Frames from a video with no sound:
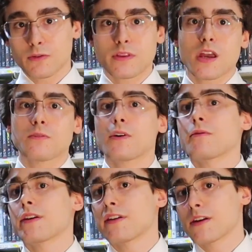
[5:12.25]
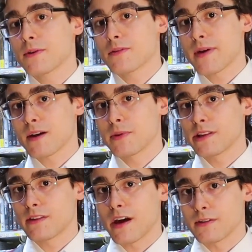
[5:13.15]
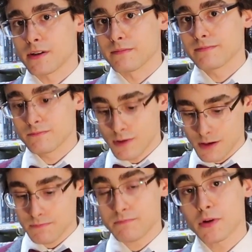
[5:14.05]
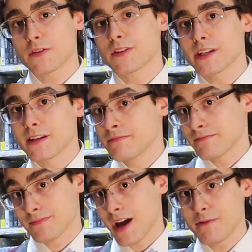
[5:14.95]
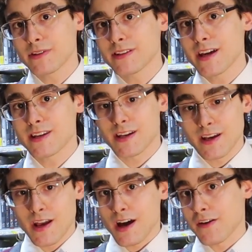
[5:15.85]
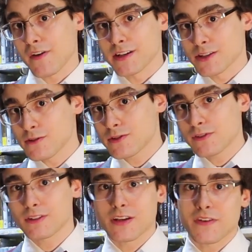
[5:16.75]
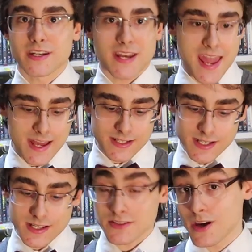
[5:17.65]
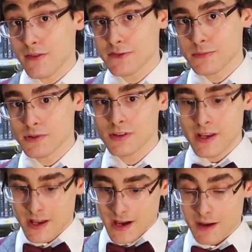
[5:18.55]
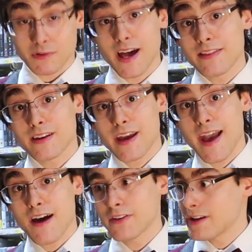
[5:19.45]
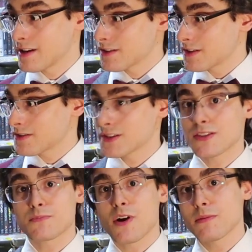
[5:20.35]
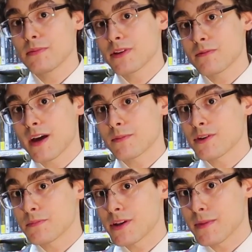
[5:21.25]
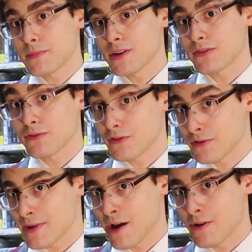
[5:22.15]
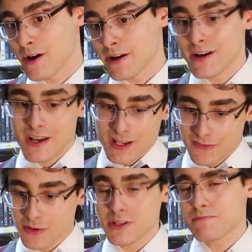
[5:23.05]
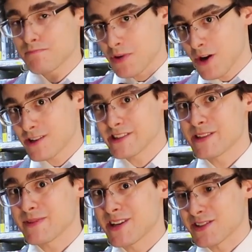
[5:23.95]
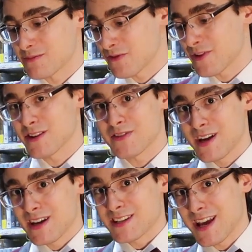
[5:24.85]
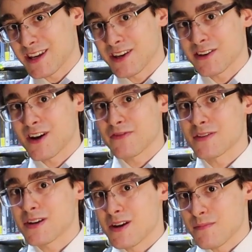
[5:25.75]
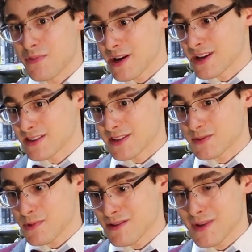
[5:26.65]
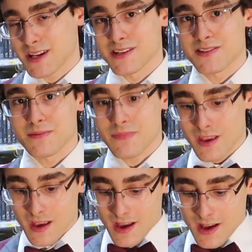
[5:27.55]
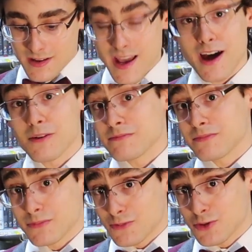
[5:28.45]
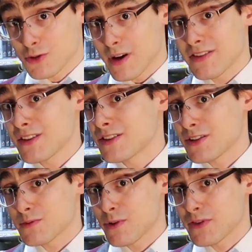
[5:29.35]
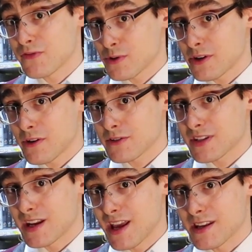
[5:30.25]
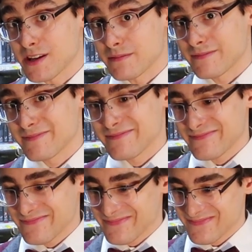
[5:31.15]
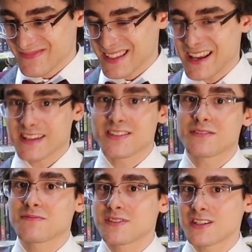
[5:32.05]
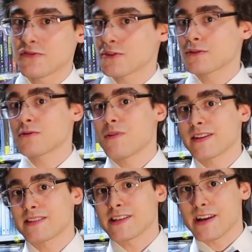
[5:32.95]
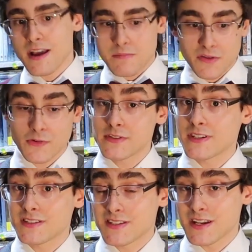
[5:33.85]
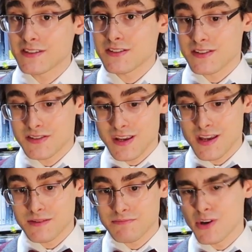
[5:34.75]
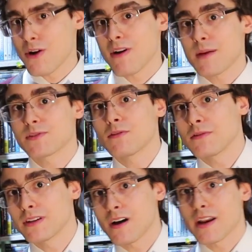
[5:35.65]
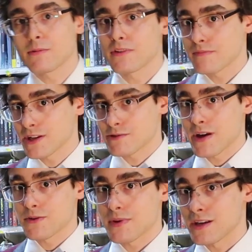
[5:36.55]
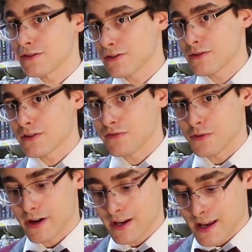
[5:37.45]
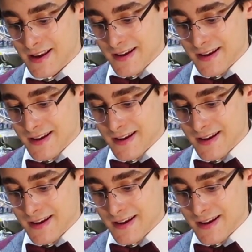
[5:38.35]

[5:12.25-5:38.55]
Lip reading: So in the end, what do I think about the back buttons add-on? Well, personally, I really like it. I find it useful, I find it handy, it's comfortable, I'm glad that I have it, and I think this is probably the way I'm going to play my PS4 from now on. If only partially because I'm afraid of yanking it off and breaking that spring mechanism. Now, do I think that it's worth $40 Canadian? That's a difficult question. My first instinct is to say, no, absolutely not. I would have much rather paid $30 for it.